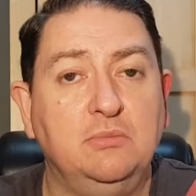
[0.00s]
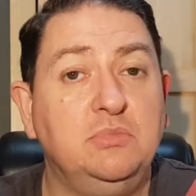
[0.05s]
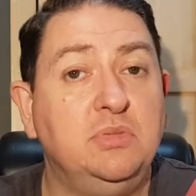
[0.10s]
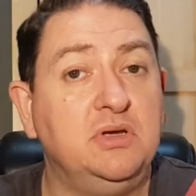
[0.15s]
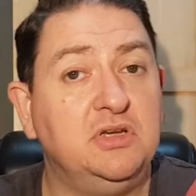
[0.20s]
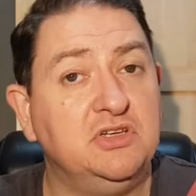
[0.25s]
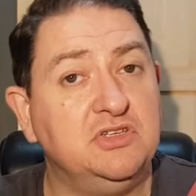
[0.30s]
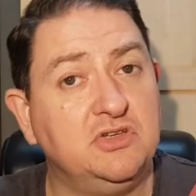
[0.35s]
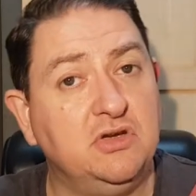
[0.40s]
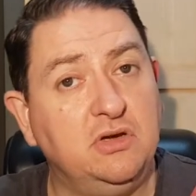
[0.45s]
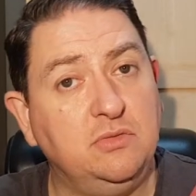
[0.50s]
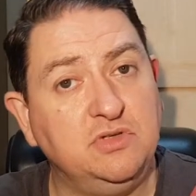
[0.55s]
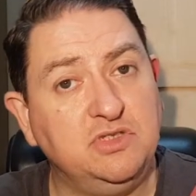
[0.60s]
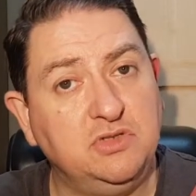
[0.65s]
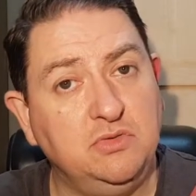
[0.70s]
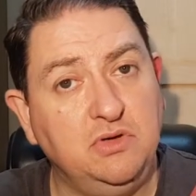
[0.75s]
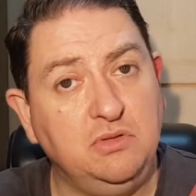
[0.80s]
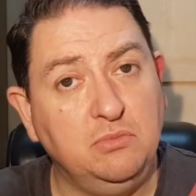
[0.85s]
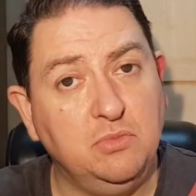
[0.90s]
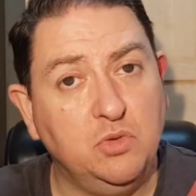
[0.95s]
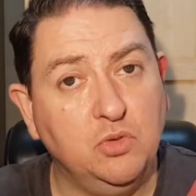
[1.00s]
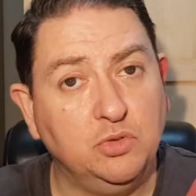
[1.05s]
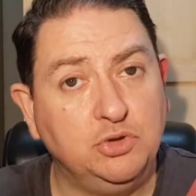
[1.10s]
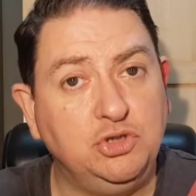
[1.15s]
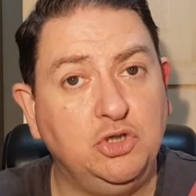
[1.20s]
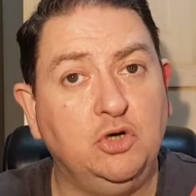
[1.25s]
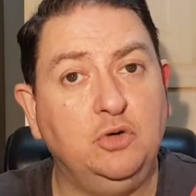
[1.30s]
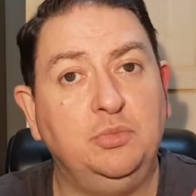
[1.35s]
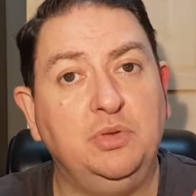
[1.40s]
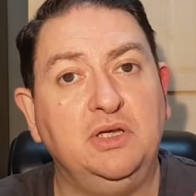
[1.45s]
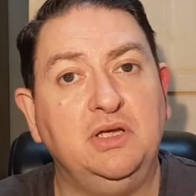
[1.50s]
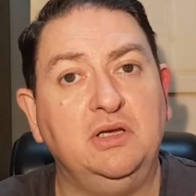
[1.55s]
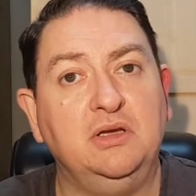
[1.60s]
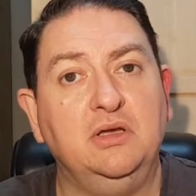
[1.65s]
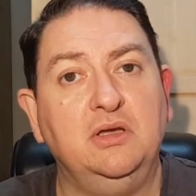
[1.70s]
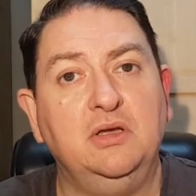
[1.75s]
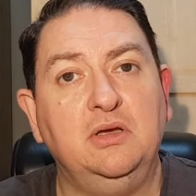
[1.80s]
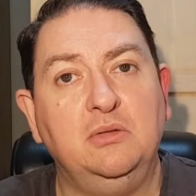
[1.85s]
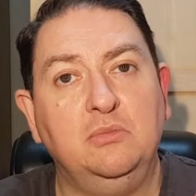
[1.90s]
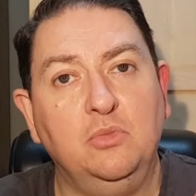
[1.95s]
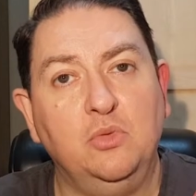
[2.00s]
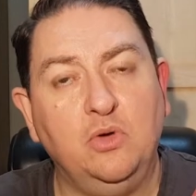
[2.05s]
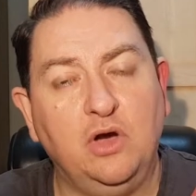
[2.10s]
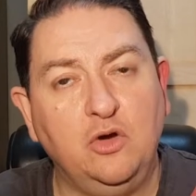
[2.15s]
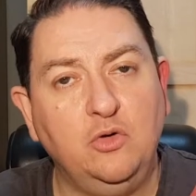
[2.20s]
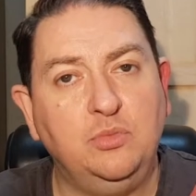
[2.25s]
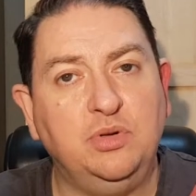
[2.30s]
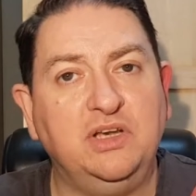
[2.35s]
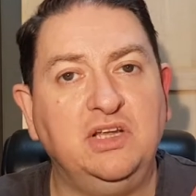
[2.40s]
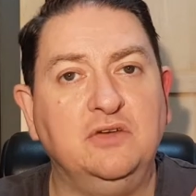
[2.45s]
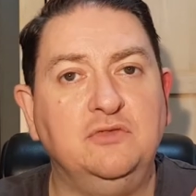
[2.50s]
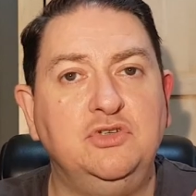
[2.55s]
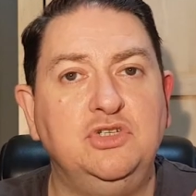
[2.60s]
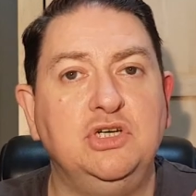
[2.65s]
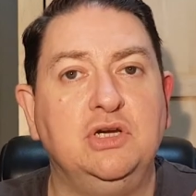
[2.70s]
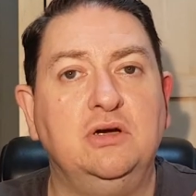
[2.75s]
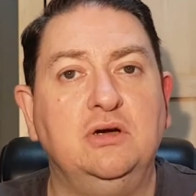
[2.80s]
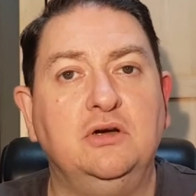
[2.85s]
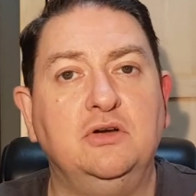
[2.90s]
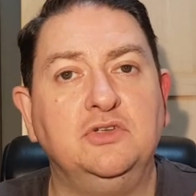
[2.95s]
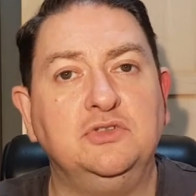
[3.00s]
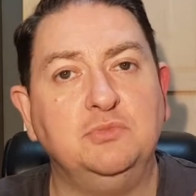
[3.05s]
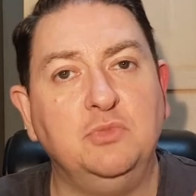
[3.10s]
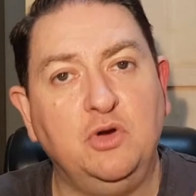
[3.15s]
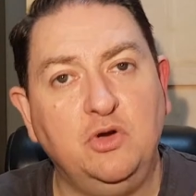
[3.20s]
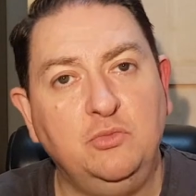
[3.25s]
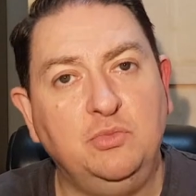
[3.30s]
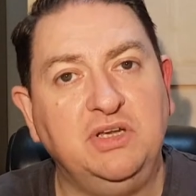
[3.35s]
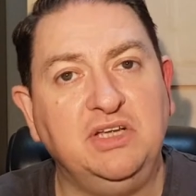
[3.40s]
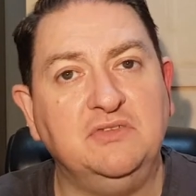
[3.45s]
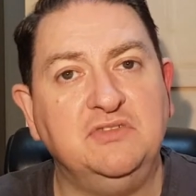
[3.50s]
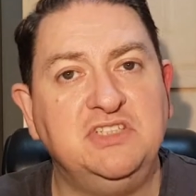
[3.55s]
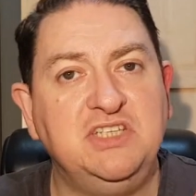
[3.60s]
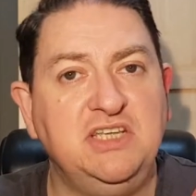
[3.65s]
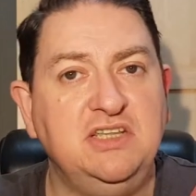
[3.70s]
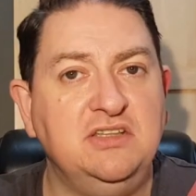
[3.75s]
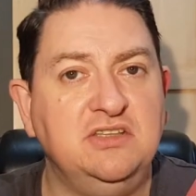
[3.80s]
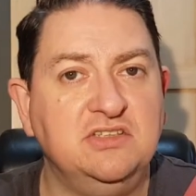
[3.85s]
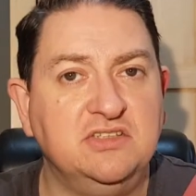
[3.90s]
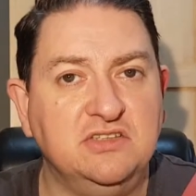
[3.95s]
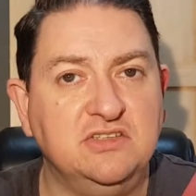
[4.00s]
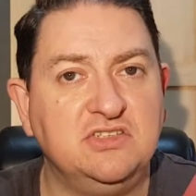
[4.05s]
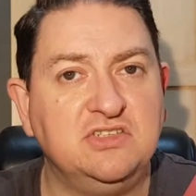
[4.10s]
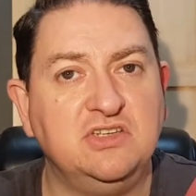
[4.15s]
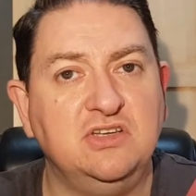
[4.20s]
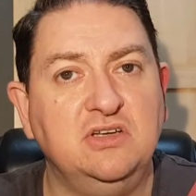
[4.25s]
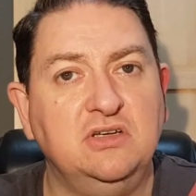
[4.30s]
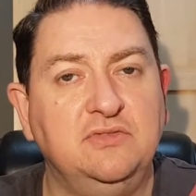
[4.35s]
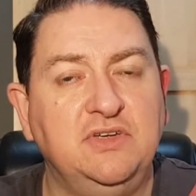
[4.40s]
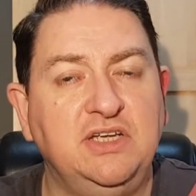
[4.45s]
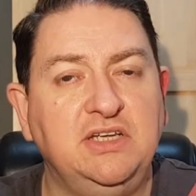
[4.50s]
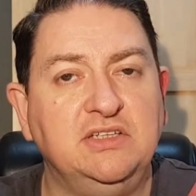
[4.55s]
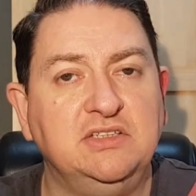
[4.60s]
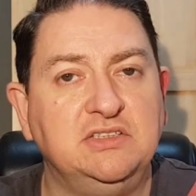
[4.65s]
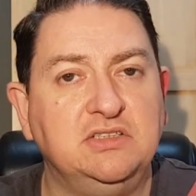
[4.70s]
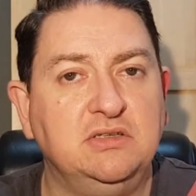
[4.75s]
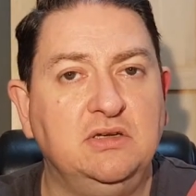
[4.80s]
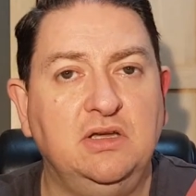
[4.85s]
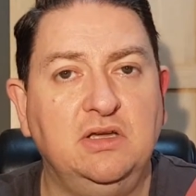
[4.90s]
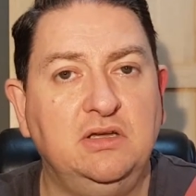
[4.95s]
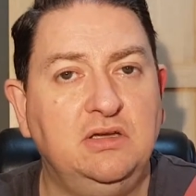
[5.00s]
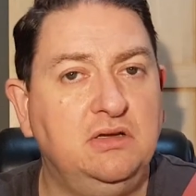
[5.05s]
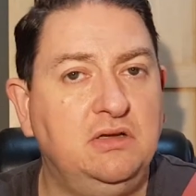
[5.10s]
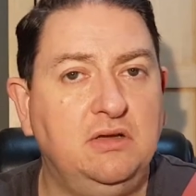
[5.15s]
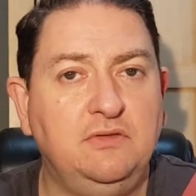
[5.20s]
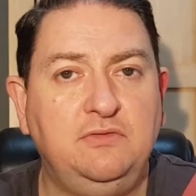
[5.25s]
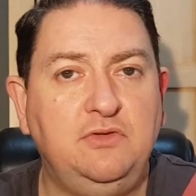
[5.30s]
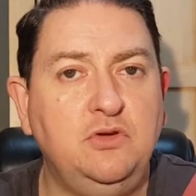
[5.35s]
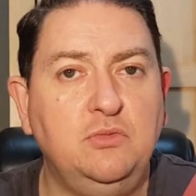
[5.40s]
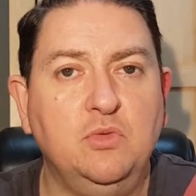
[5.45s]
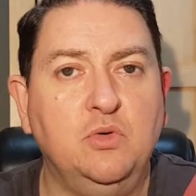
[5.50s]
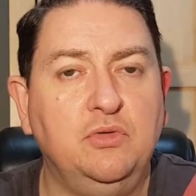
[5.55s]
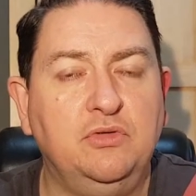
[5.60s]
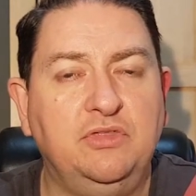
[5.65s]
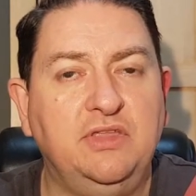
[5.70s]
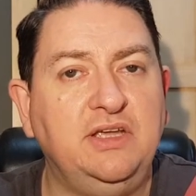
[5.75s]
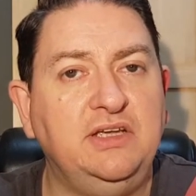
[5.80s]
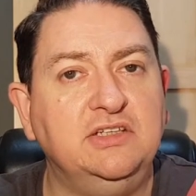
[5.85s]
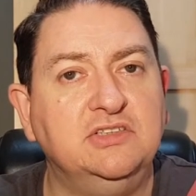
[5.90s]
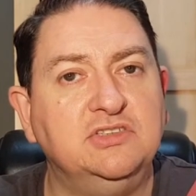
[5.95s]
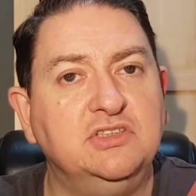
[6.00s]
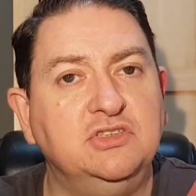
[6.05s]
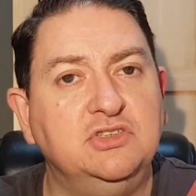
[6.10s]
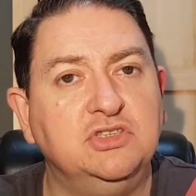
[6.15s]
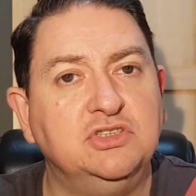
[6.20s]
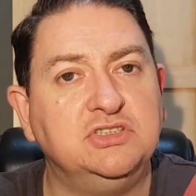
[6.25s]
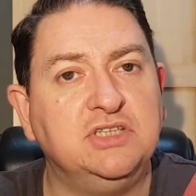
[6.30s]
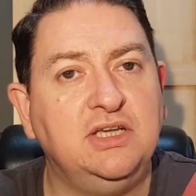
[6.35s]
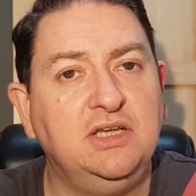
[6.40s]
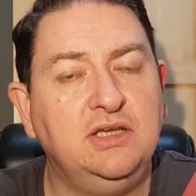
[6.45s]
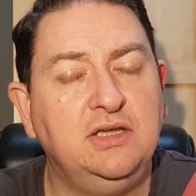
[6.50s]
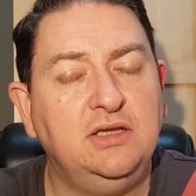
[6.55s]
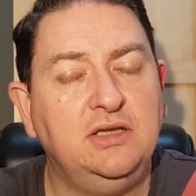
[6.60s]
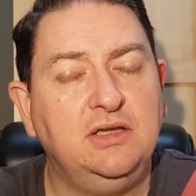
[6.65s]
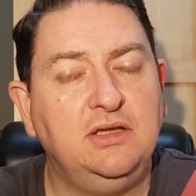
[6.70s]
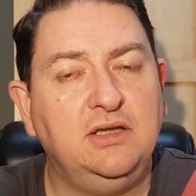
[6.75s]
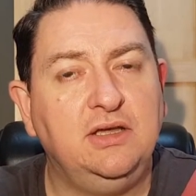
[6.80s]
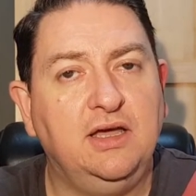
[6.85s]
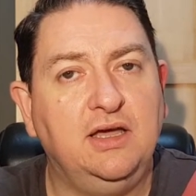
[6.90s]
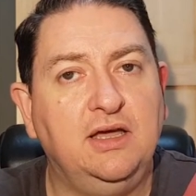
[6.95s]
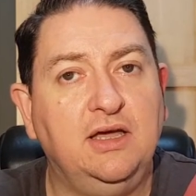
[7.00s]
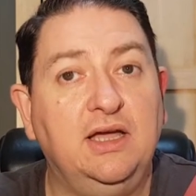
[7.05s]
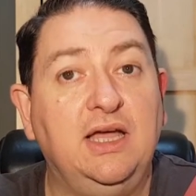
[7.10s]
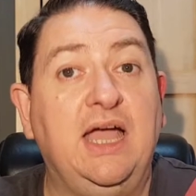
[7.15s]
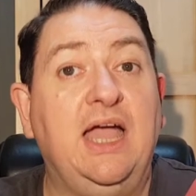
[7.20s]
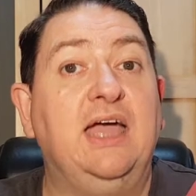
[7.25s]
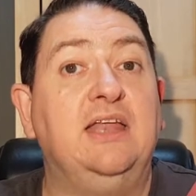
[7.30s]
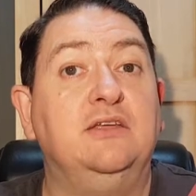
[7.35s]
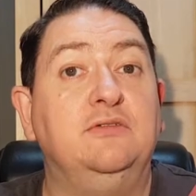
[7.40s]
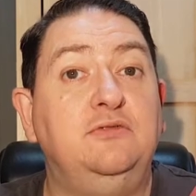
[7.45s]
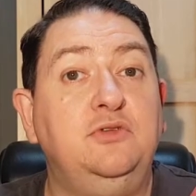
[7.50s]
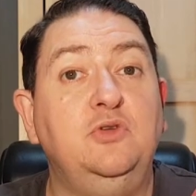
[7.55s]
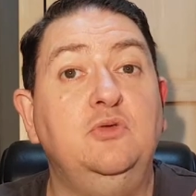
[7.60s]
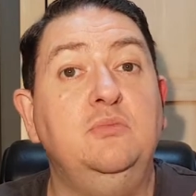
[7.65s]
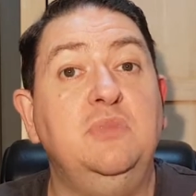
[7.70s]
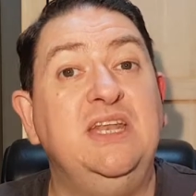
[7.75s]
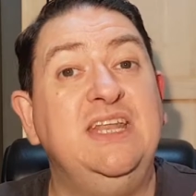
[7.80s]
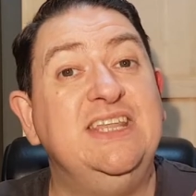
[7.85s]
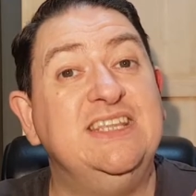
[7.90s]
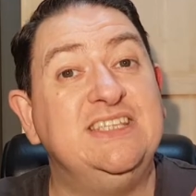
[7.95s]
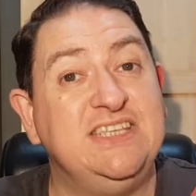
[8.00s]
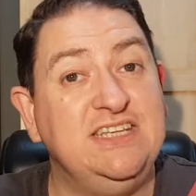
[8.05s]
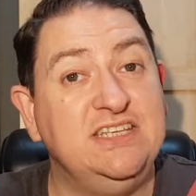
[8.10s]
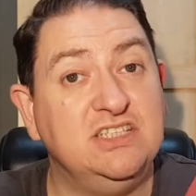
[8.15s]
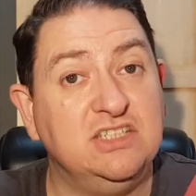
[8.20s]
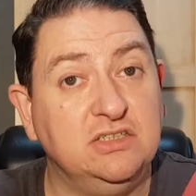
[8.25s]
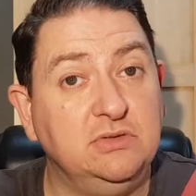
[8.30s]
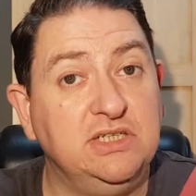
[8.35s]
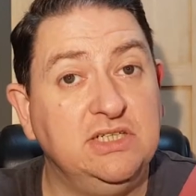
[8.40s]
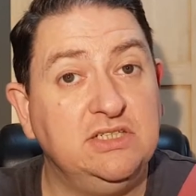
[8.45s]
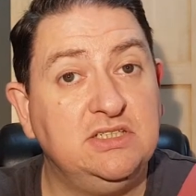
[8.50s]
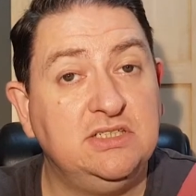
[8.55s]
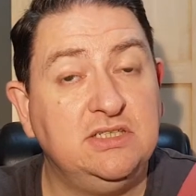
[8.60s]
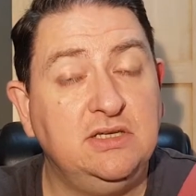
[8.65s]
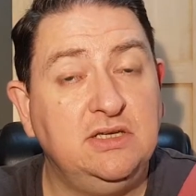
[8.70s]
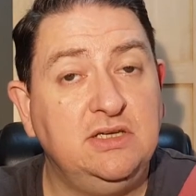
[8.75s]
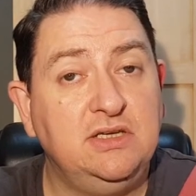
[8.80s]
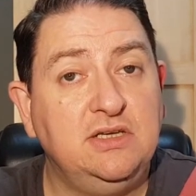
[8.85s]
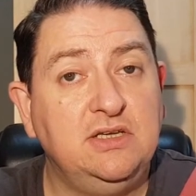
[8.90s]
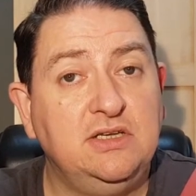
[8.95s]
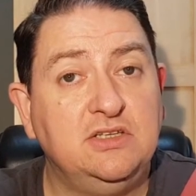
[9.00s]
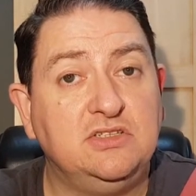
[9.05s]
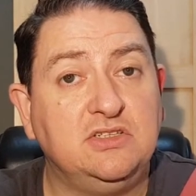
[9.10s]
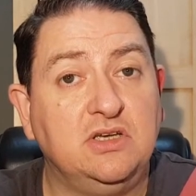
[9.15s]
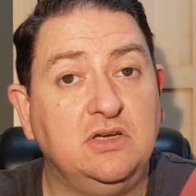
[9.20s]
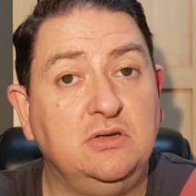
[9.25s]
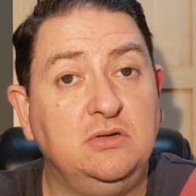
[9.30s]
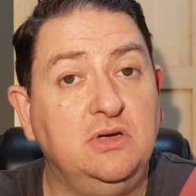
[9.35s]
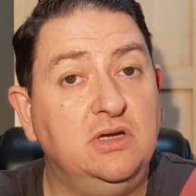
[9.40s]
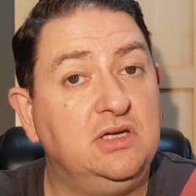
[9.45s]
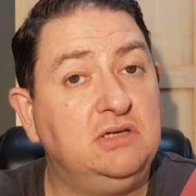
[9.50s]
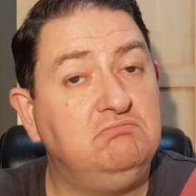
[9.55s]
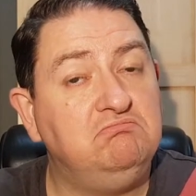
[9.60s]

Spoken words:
because I was doing more chopping, more opening of jars, more opening of tins and servings, a few more things that just add a few minutes into it. So,